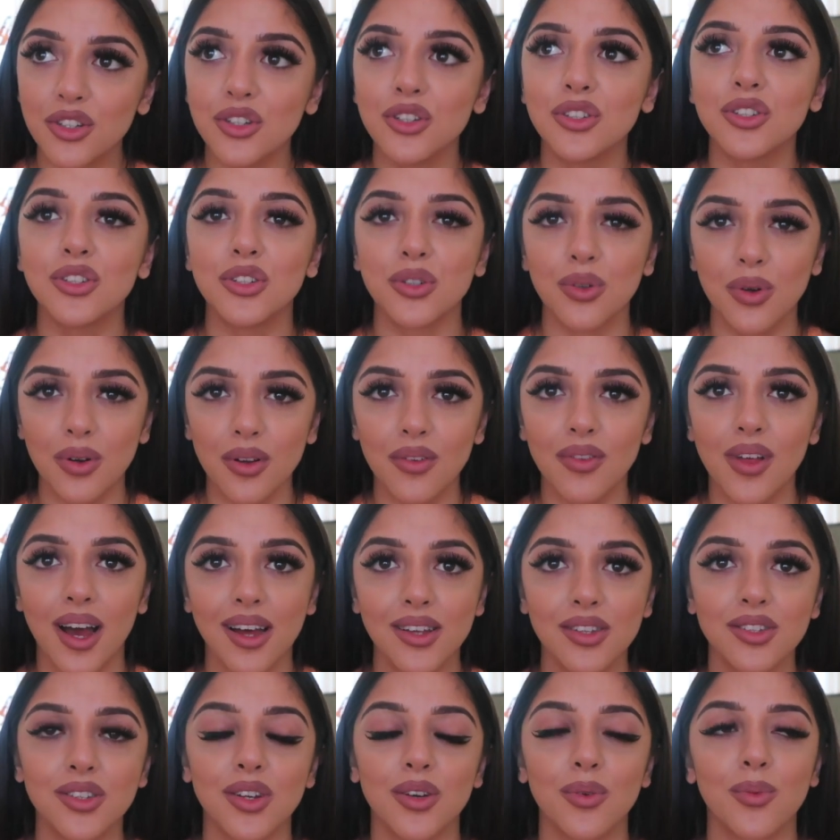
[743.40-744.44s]
2-2, all of
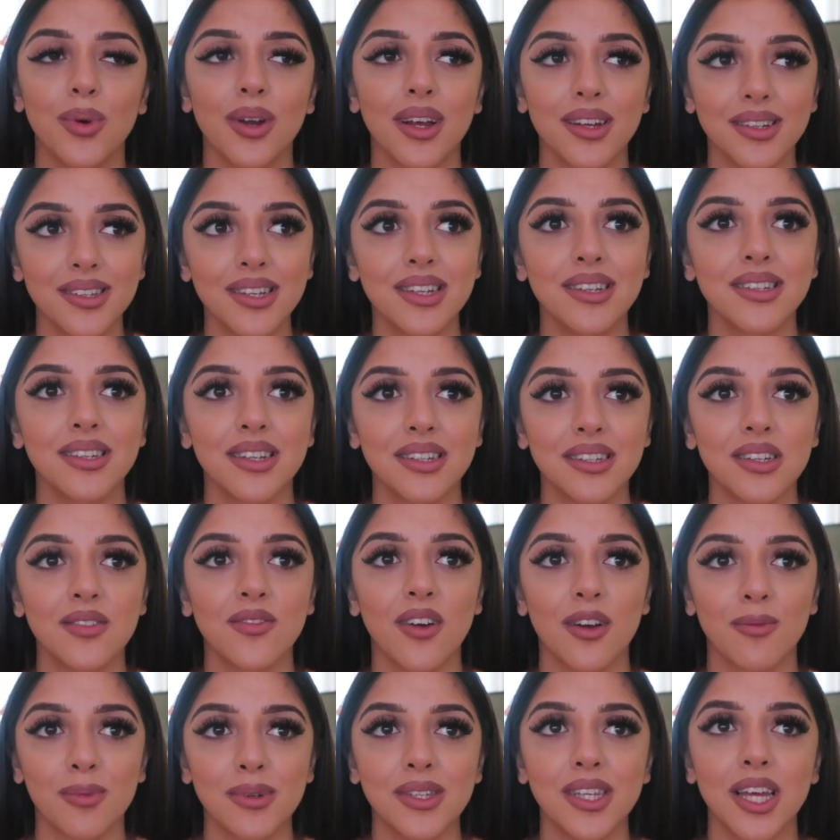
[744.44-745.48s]
that. So when I say
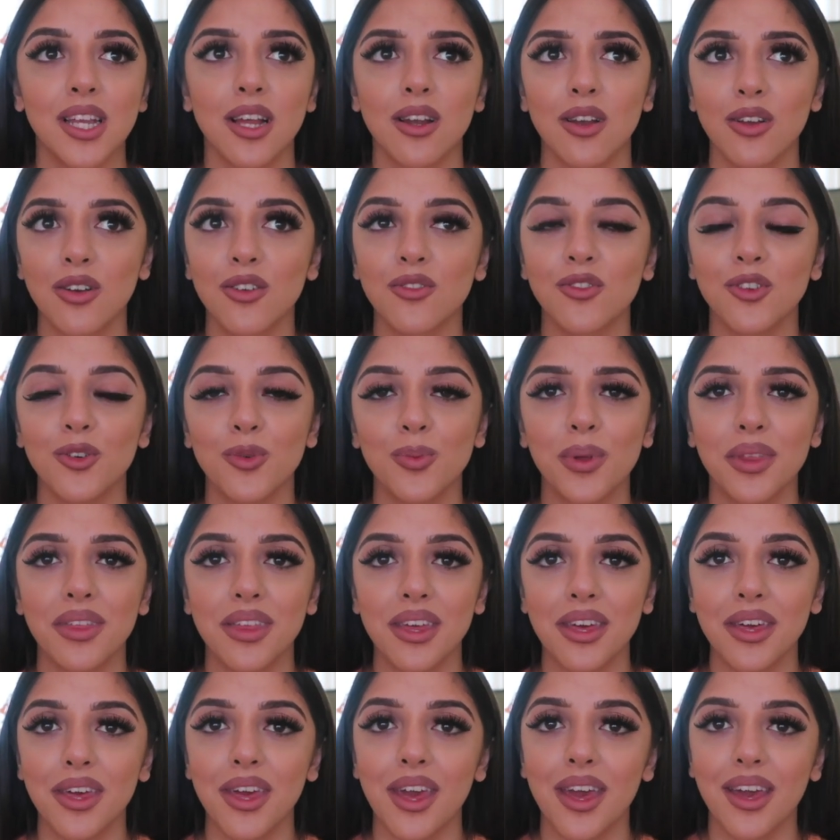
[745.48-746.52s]
65%, a lot of you will be
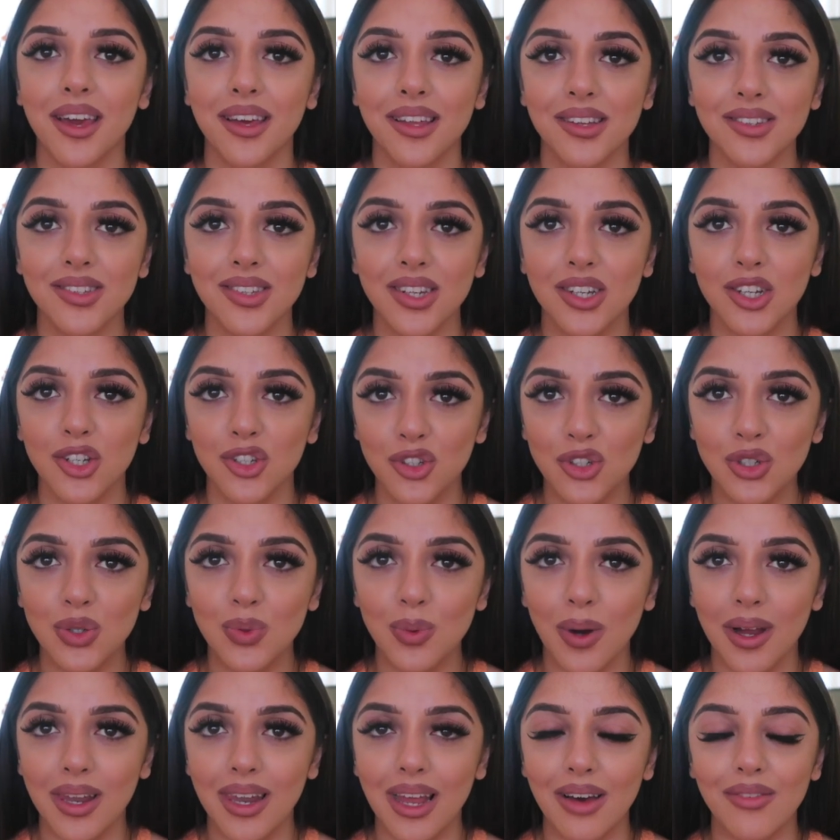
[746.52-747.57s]
thinking that's like a
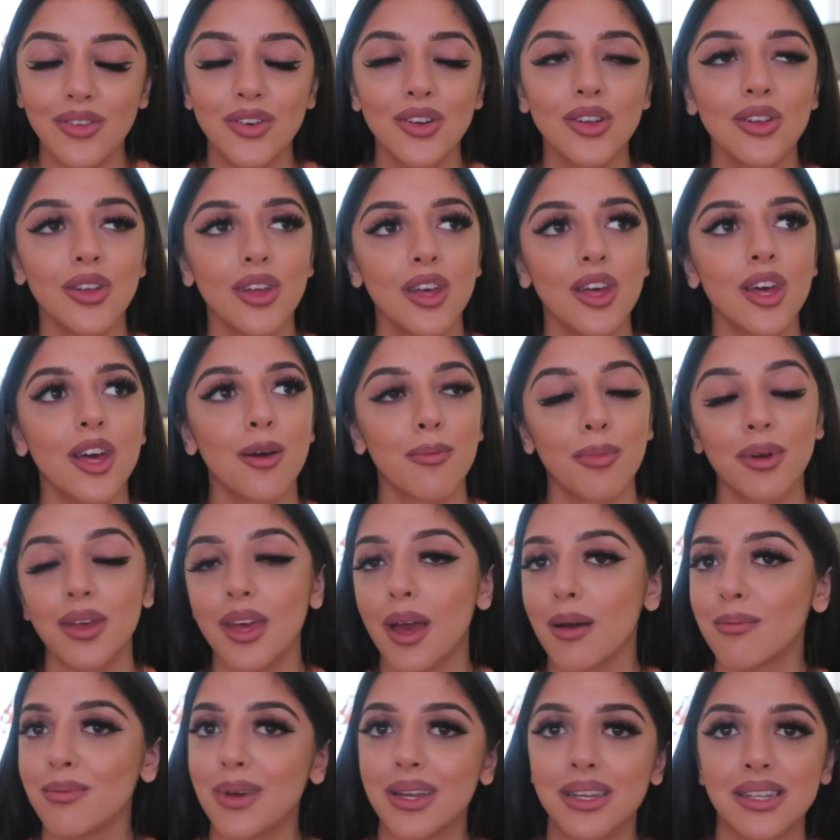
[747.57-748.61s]
2-1 level. But
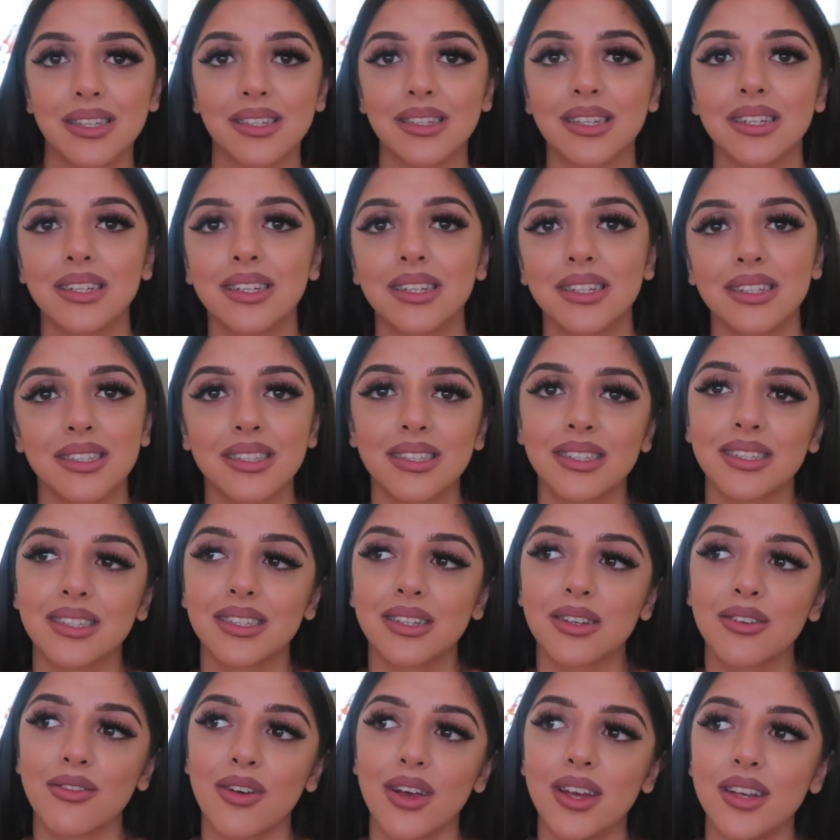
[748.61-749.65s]
yeah, medicine
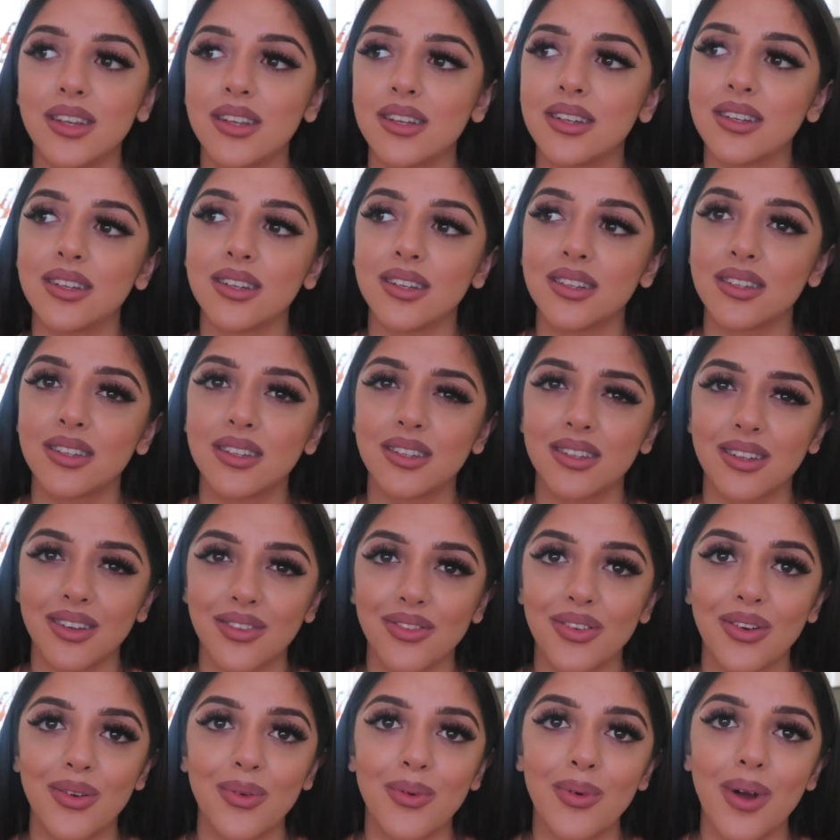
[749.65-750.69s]
is graded in a
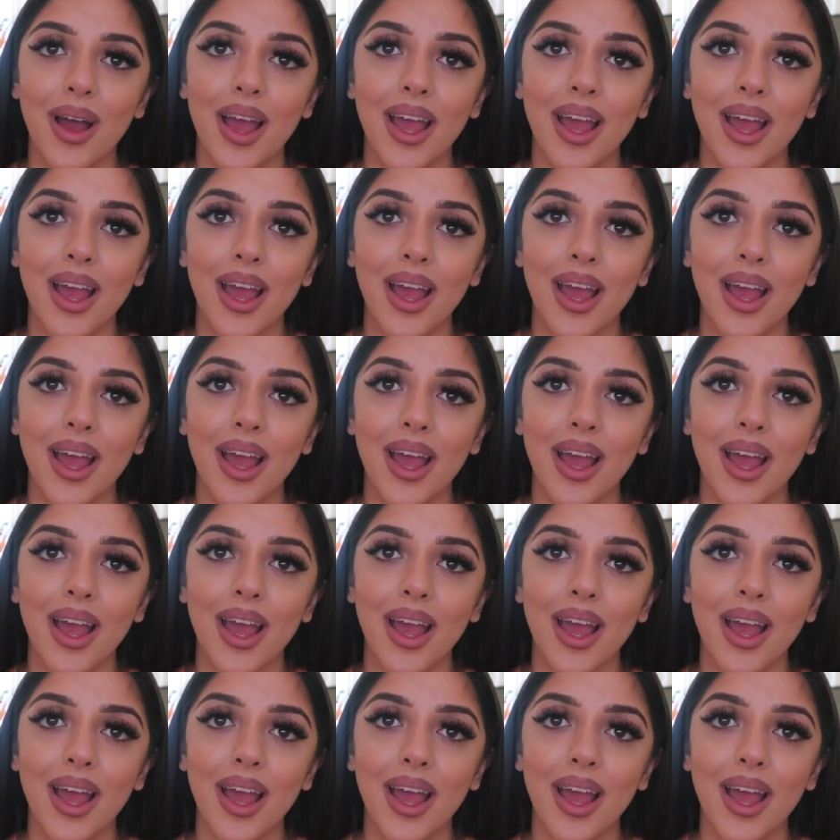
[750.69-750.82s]
different